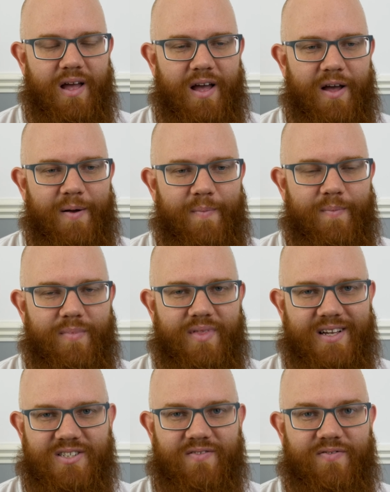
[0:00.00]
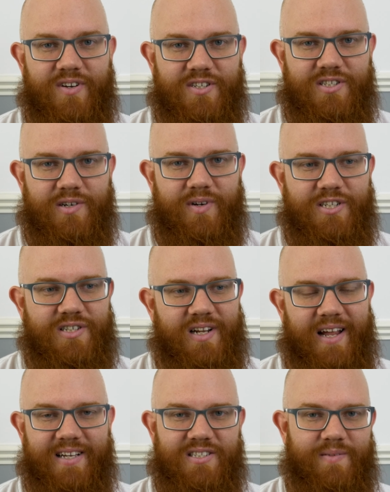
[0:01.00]
that's the first generation
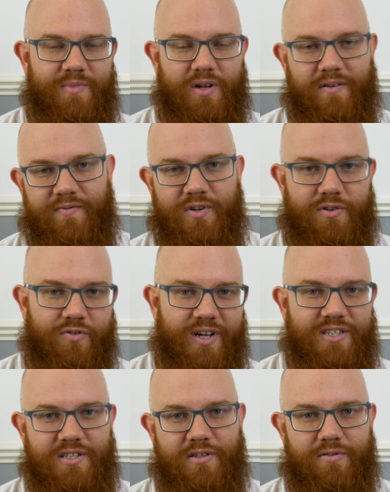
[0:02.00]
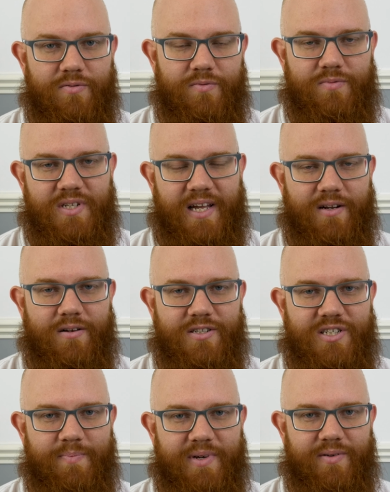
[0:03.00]
and has some kind of crazy new
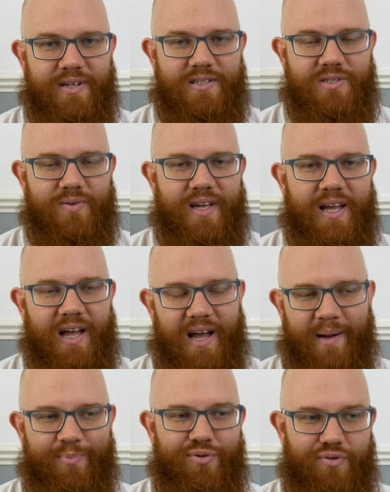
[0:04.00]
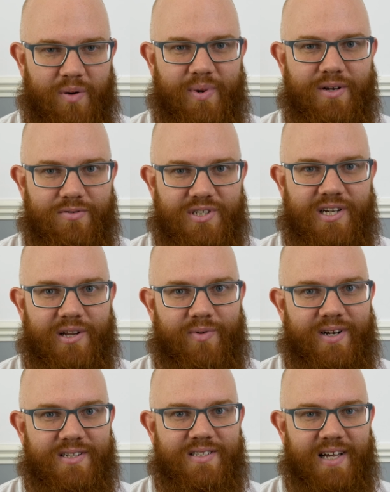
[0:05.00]
technology built into it, are probably also going to
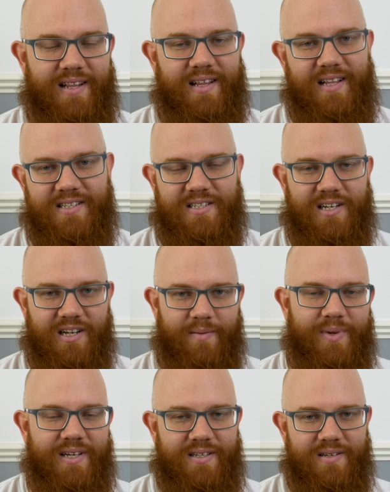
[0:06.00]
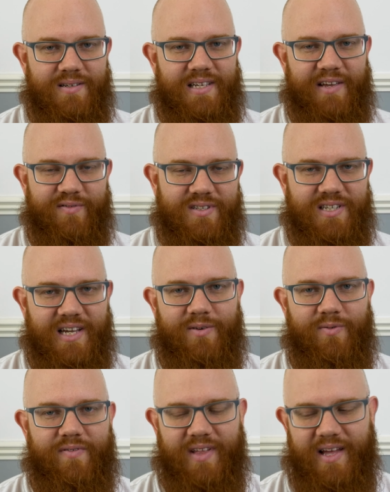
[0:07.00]
understand that there's going to be give and
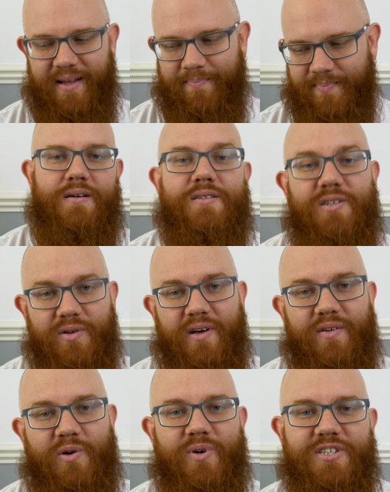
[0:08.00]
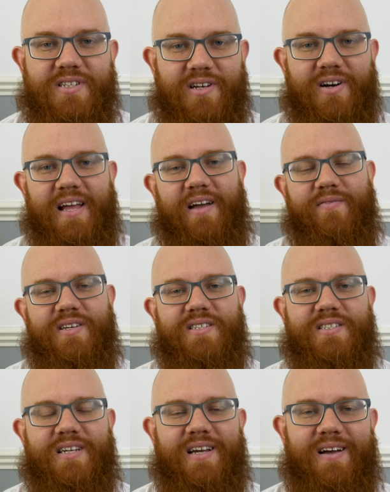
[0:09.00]
take with that. So another question that I have
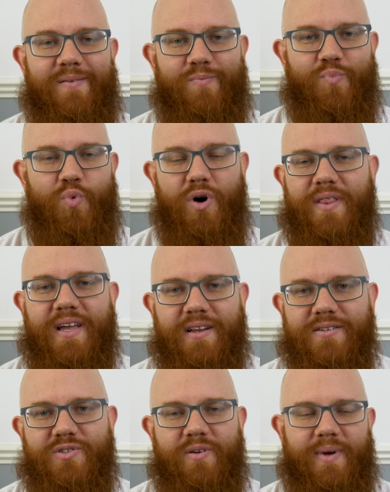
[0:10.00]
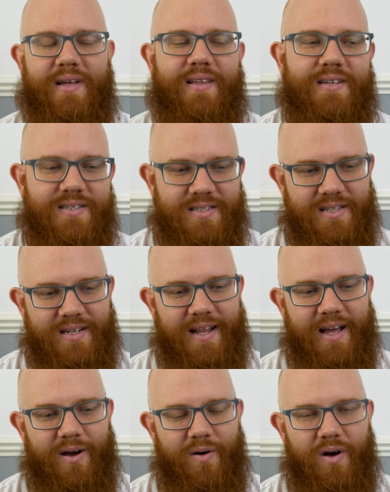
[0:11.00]
is, what are they going to do about this?
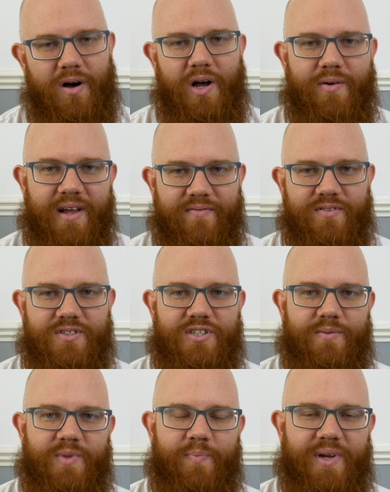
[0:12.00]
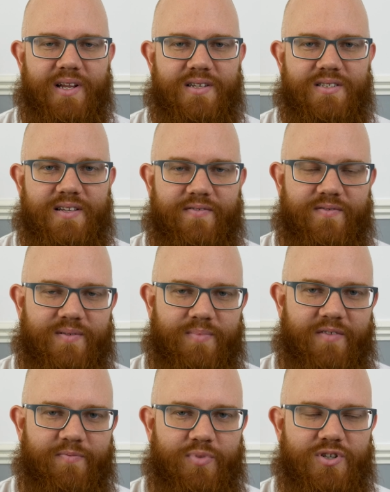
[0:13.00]
Now, I would have to assume that being as they've
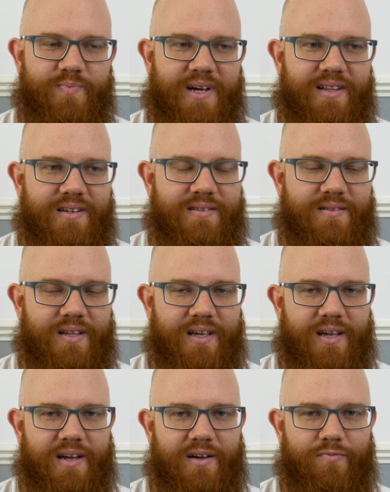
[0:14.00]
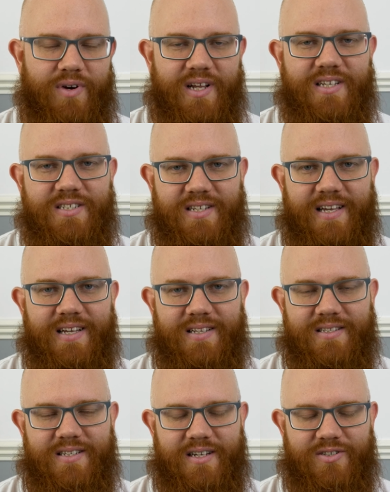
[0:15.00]
pushed back the release date,
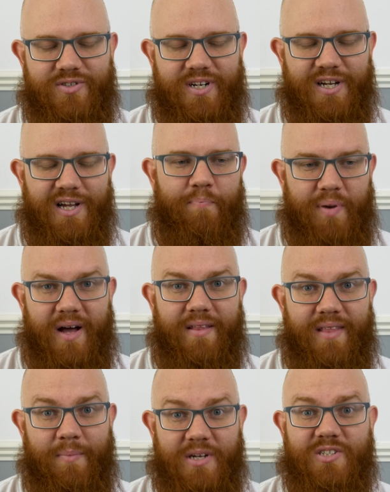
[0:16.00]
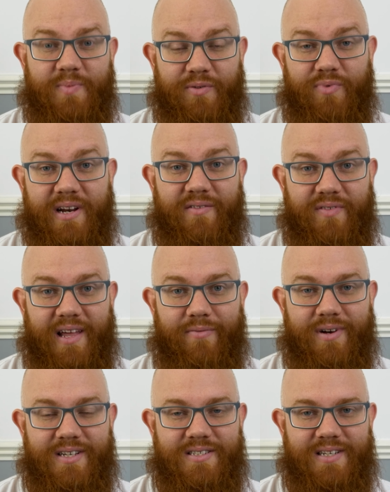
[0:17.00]
etc., but they must have been ready for that
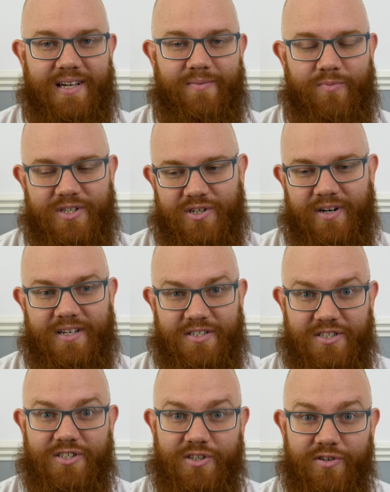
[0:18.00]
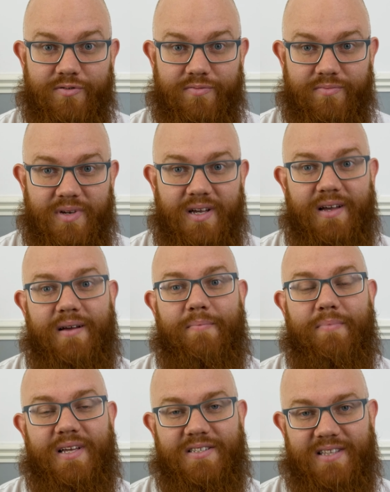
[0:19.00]
release date, which I assume
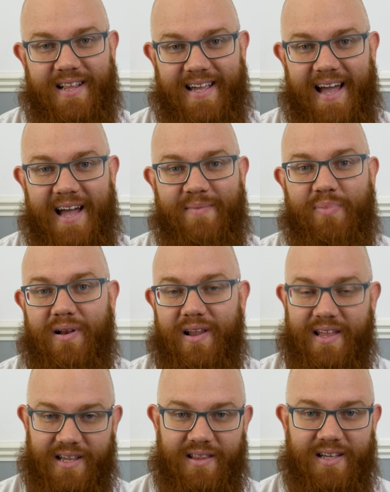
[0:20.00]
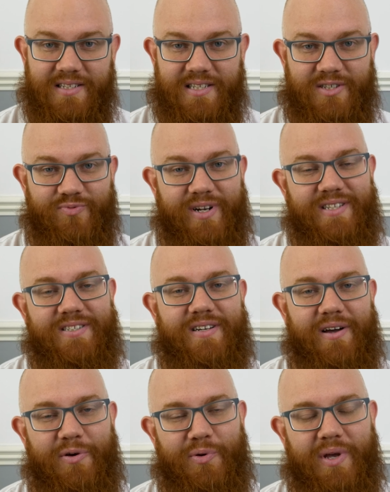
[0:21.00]
means that they had plenty of these things ready to
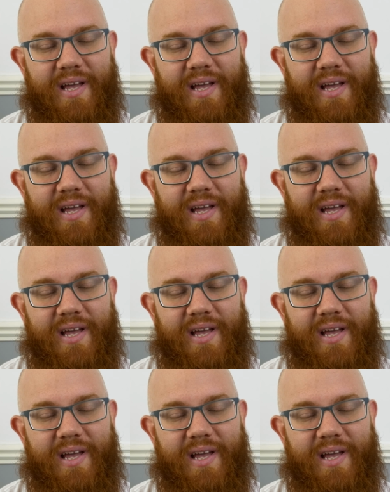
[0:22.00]
go.